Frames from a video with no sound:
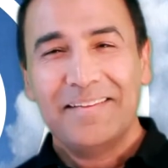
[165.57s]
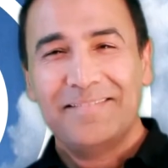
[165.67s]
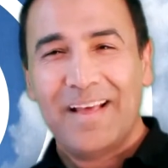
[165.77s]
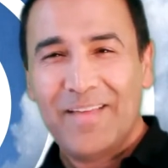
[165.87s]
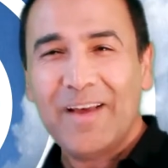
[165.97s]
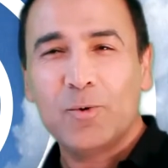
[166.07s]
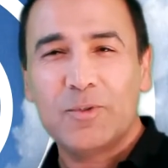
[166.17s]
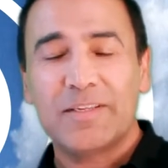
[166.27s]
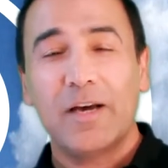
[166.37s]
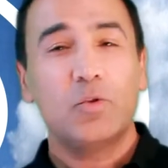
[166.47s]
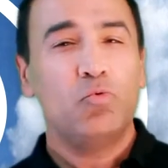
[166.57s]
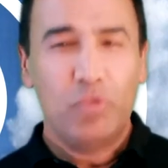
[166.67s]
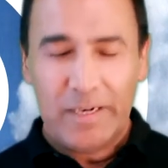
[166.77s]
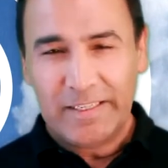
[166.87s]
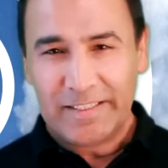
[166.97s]
Now that all sounds
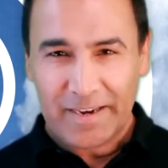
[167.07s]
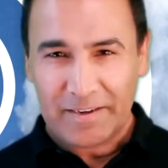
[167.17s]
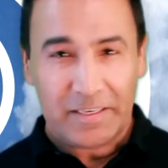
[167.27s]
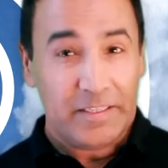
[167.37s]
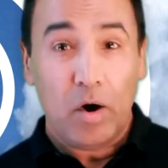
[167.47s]
really technically